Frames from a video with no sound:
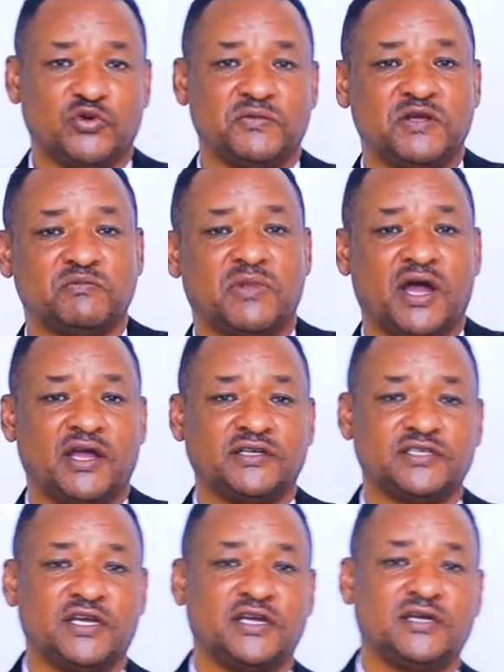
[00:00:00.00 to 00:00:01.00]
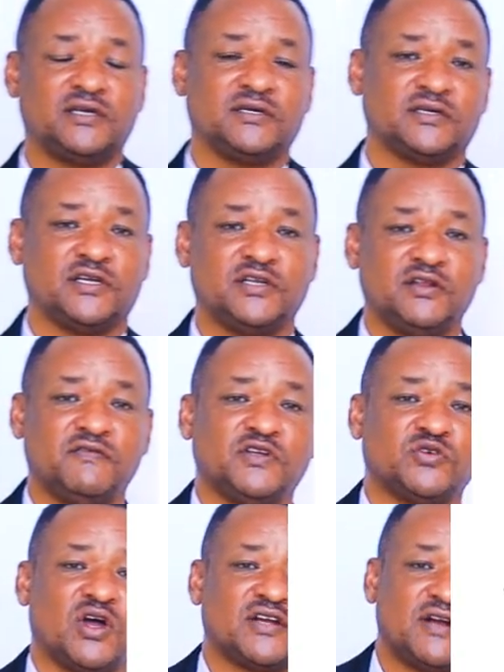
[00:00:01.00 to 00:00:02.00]
do we mean by the
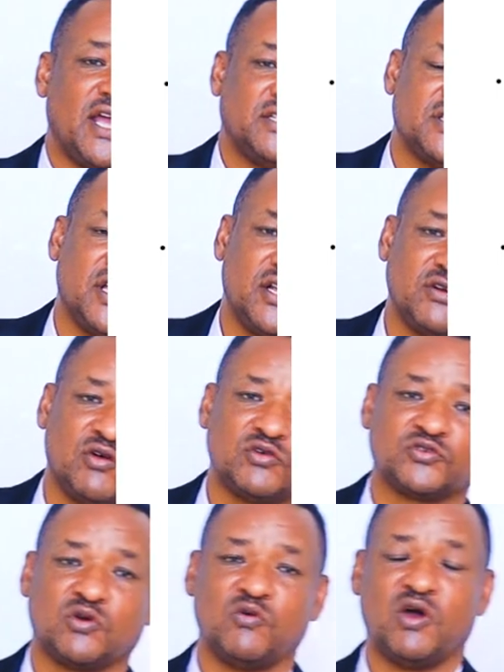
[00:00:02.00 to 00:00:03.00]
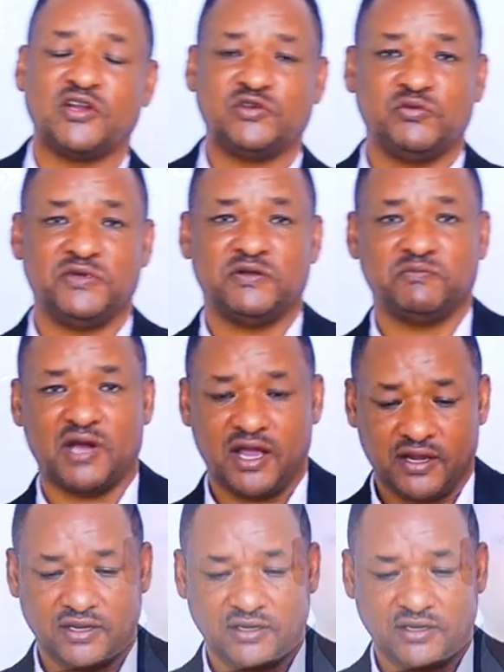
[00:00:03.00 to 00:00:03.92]
individual rights, and also what do we mean by